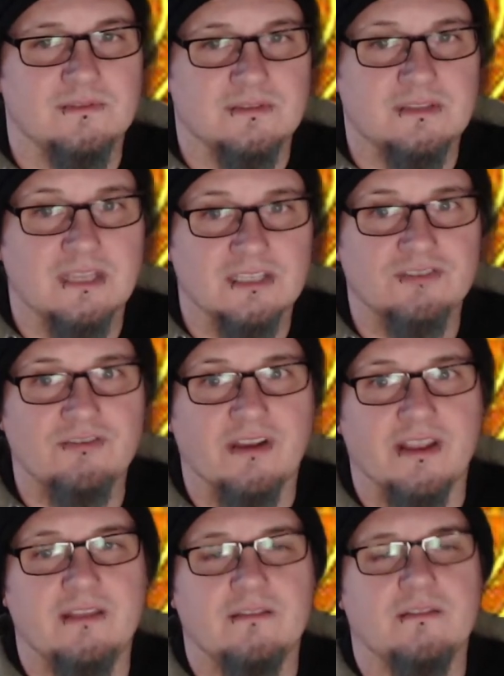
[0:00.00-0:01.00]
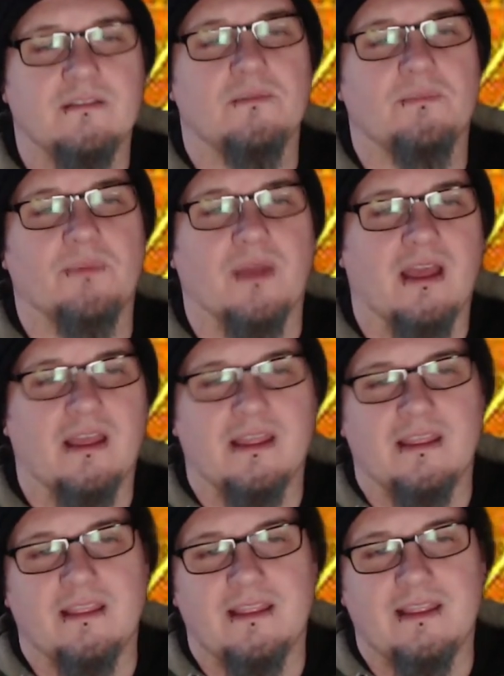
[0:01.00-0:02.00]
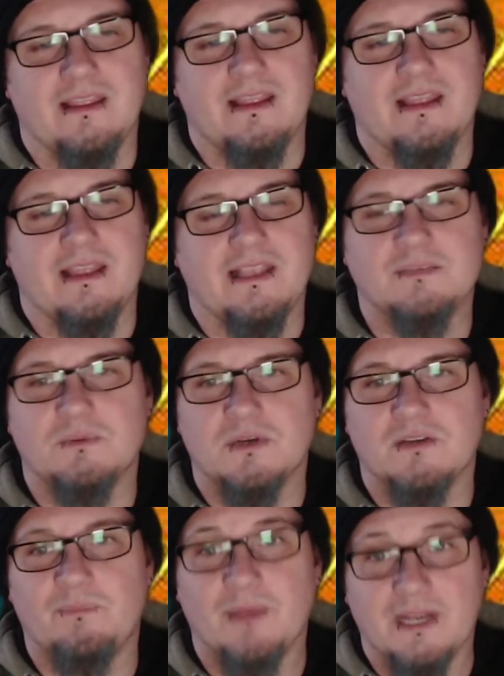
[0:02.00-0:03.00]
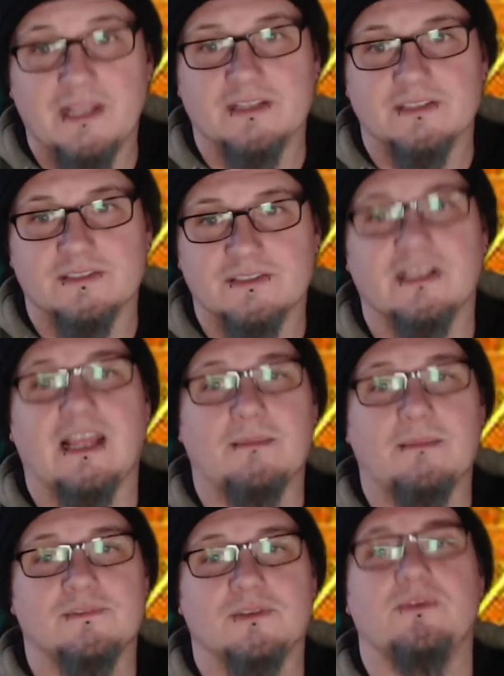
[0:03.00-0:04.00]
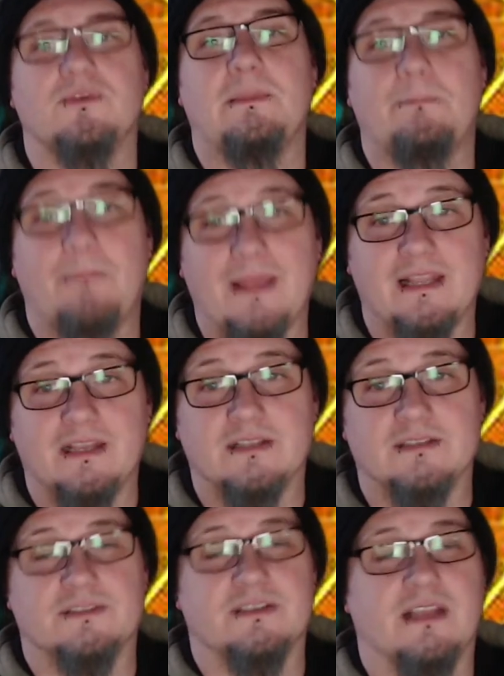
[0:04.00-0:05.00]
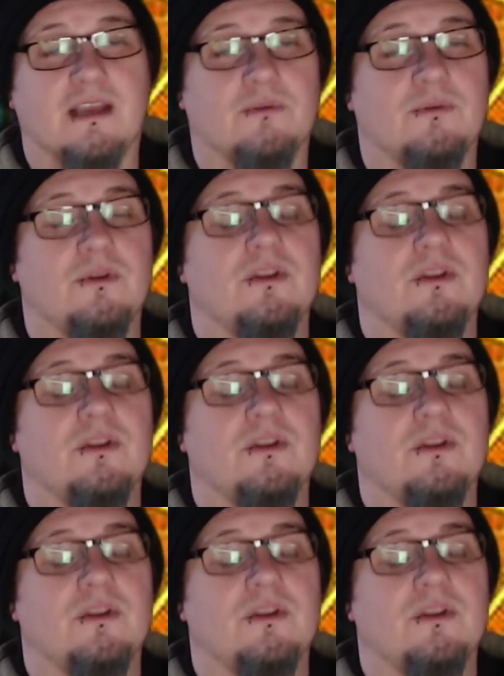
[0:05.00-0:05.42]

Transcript: that's great. But he's worth billions, absolutely billions now.